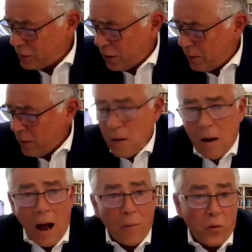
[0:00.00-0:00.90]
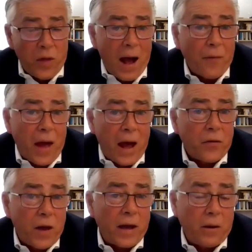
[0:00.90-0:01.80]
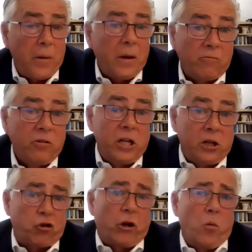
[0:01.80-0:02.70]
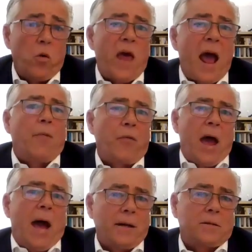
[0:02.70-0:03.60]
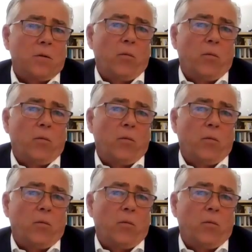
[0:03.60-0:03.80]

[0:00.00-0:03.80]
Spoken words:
So, and without that, literally without that,